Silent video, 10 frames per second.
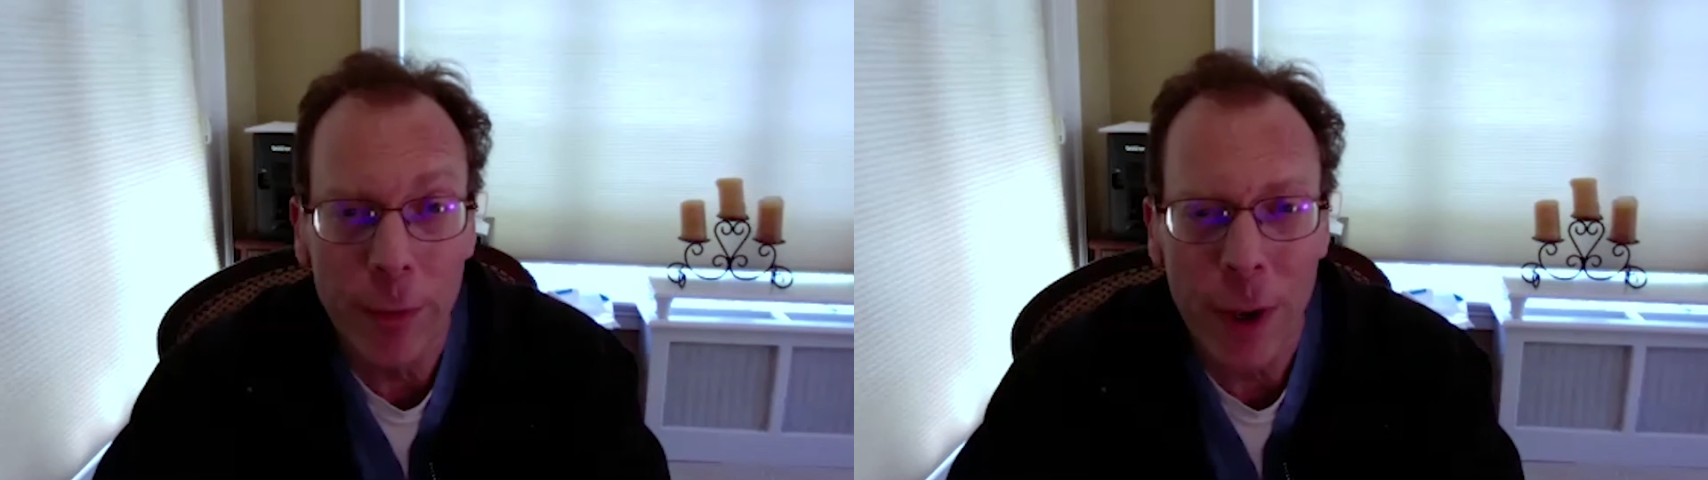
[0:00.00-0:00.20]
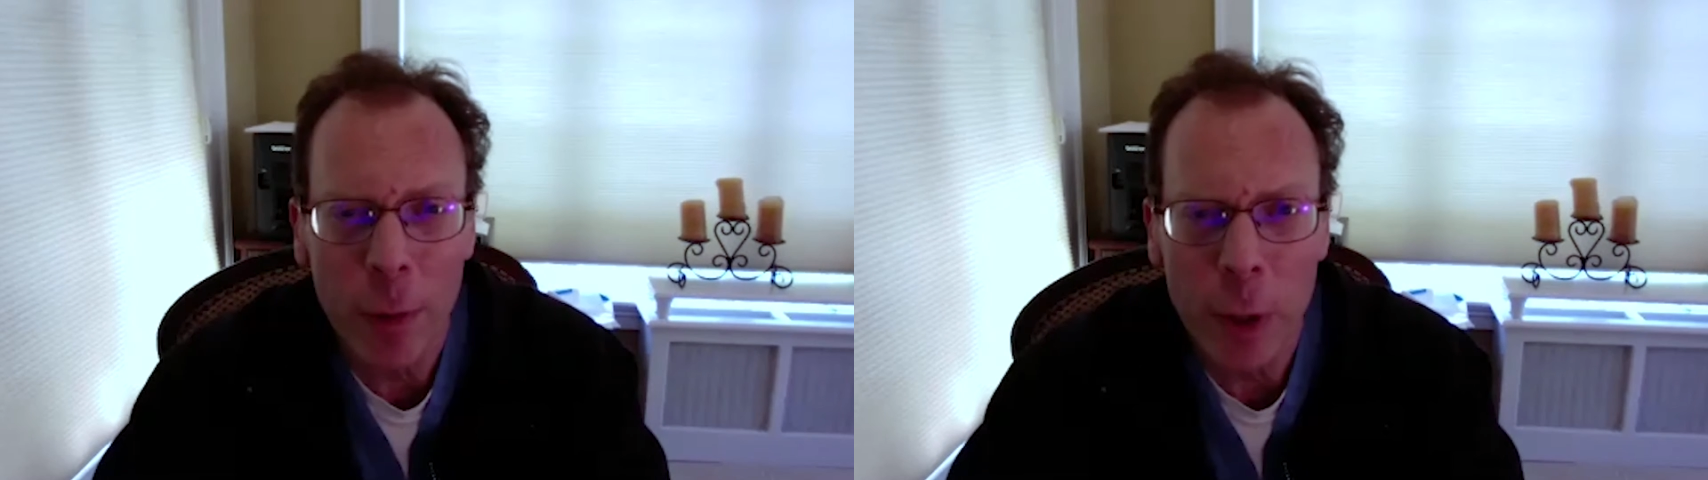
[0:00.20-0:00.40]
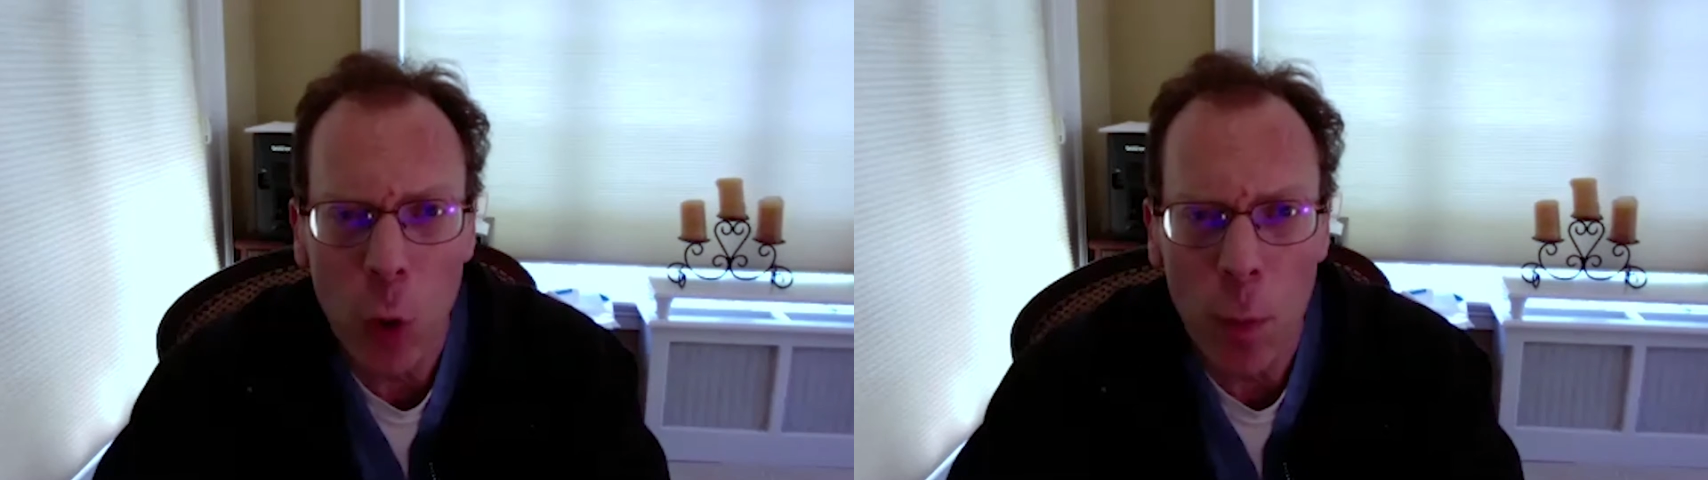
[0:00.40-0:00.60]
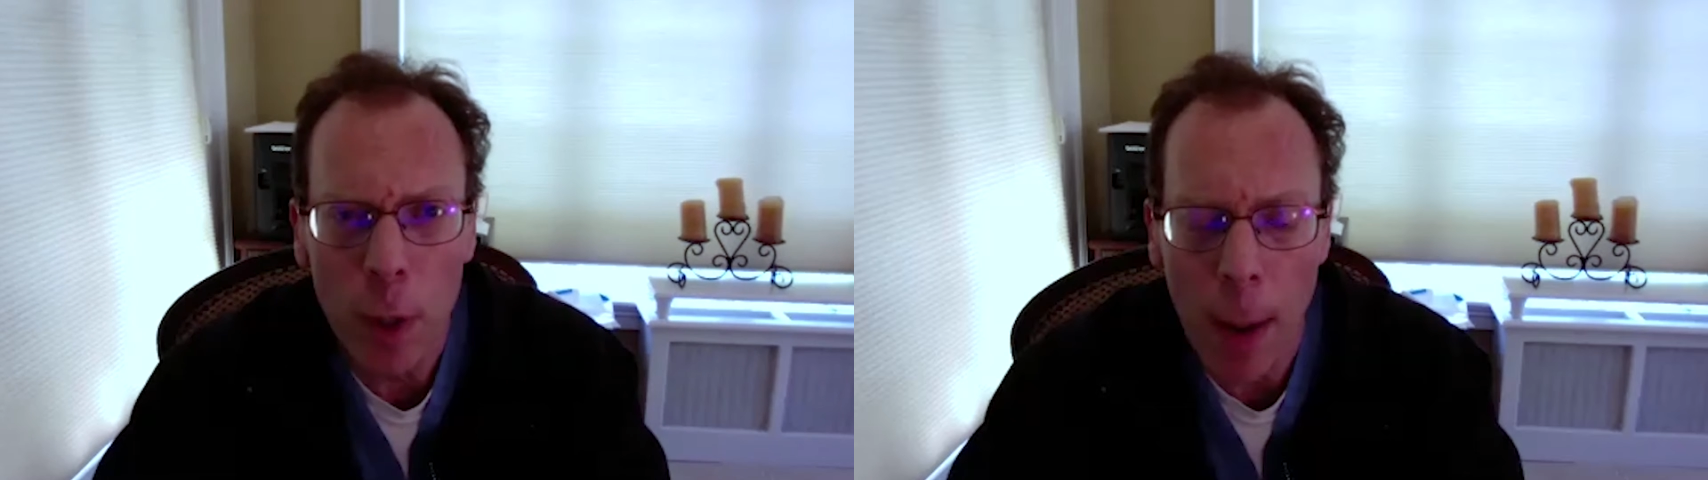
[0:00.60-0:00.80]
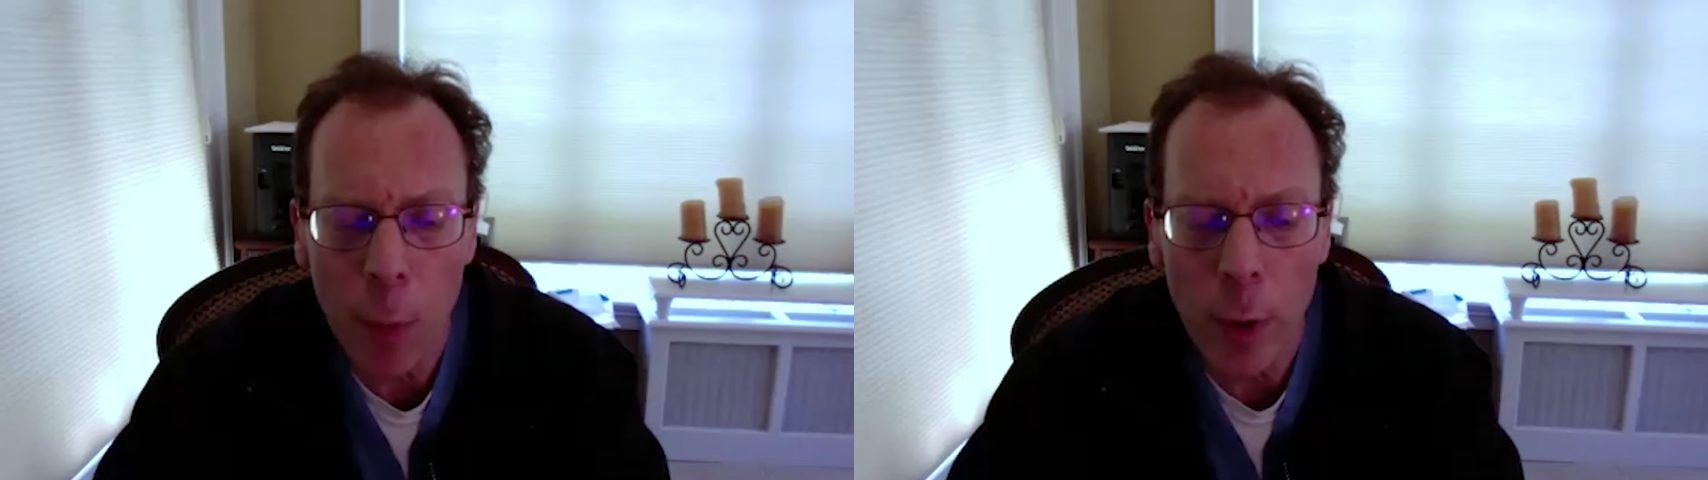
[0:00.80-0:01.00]
fairly normal
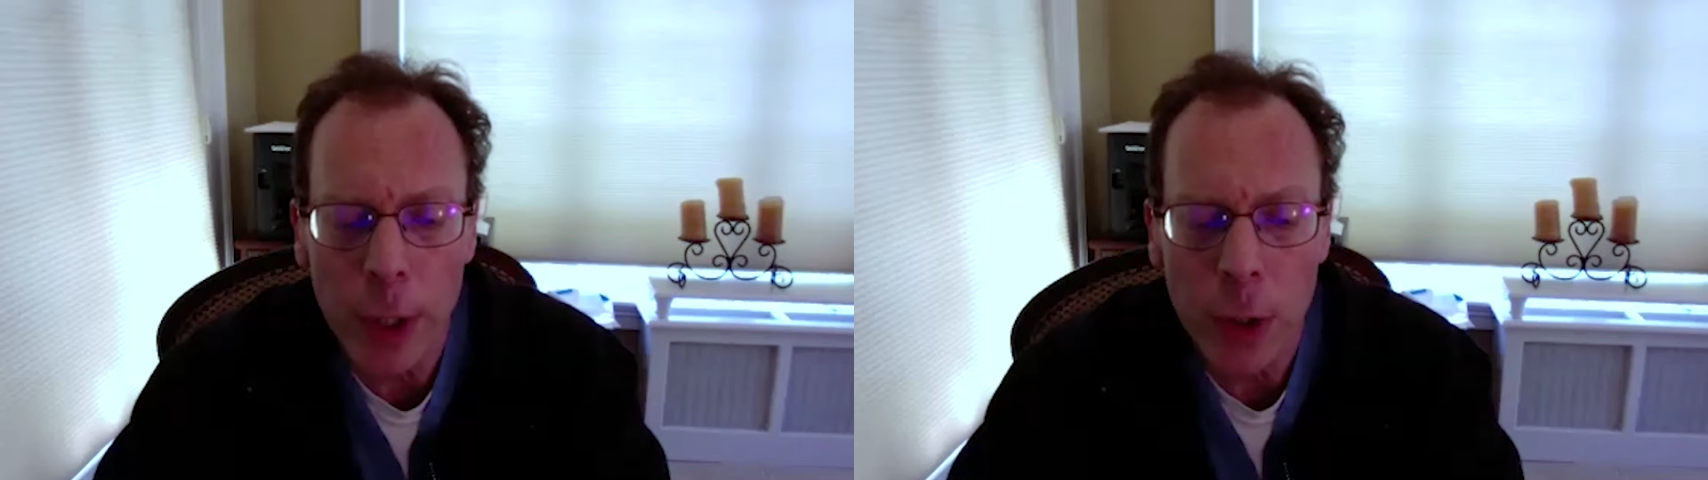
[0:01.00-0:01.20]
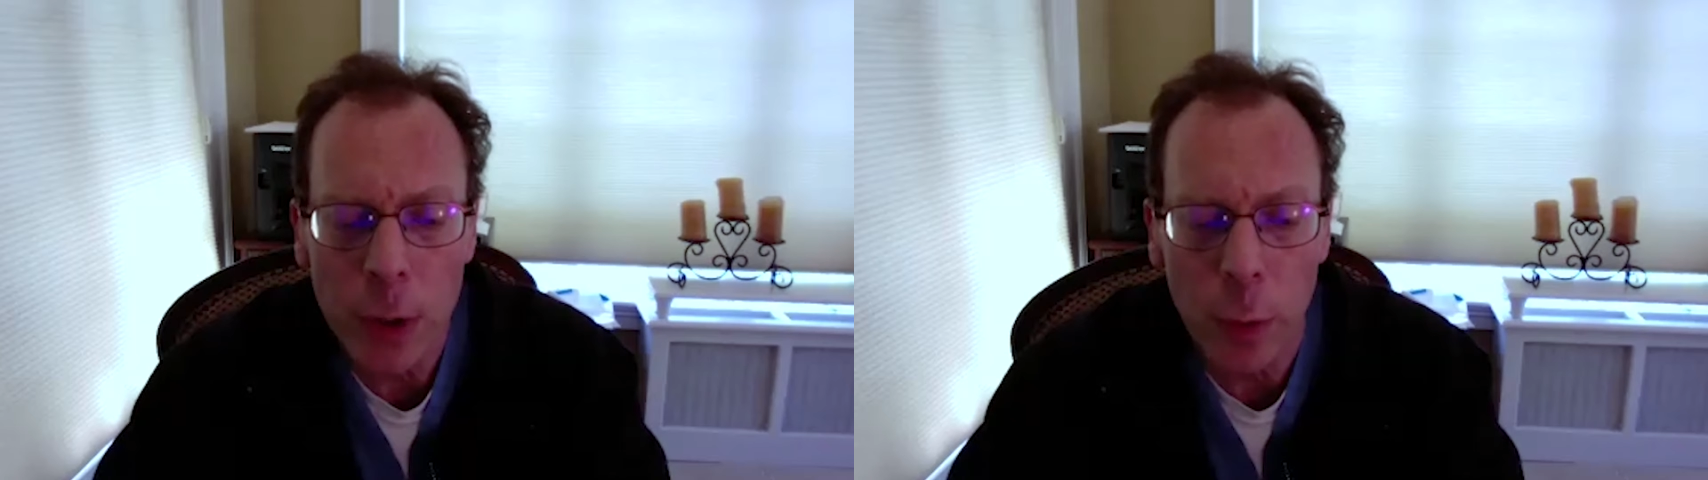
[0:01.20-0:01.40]
operations